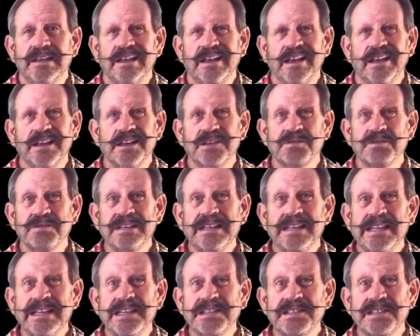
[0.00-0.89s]
And it's
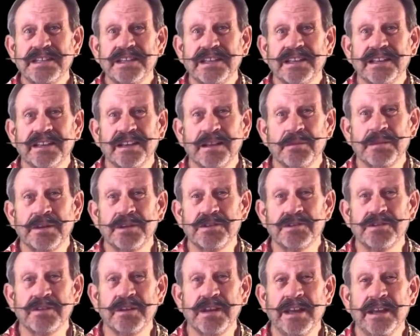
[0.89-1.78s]
really easy, and I'm going to
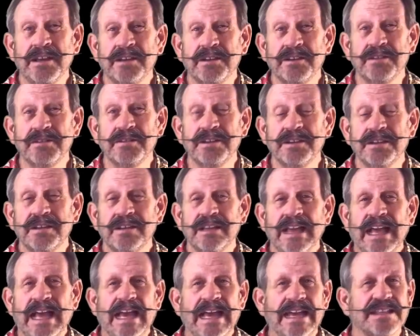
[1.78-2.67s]
show you how to do it.
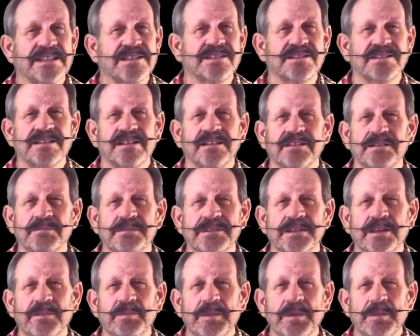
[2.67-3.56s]
I seldom
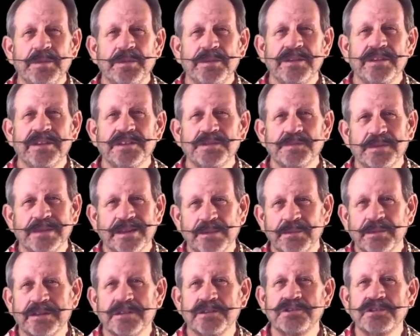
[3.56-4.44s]
tell people this, but I'm
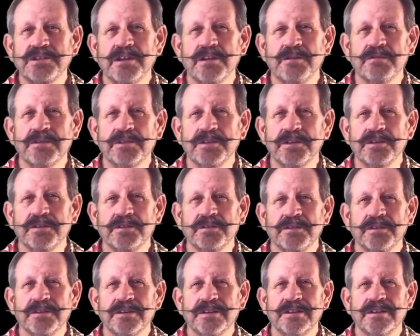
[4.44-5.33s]
going to share it with
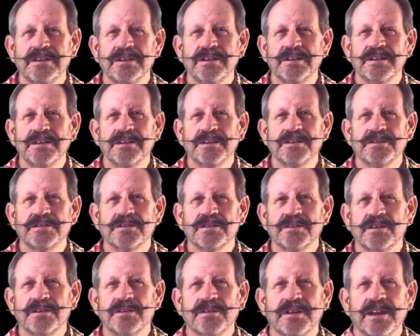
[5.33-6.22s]
you.
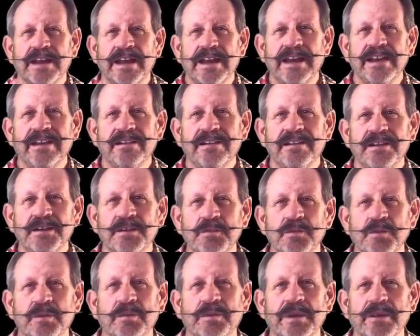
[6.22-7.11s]
So hang on,
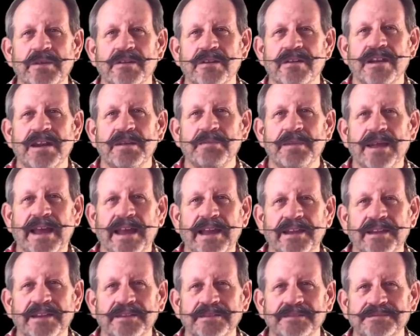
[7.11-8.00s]
we'll be right
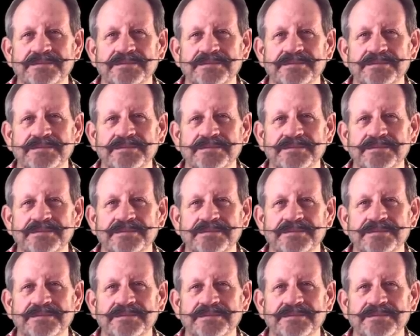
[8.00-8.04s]
back.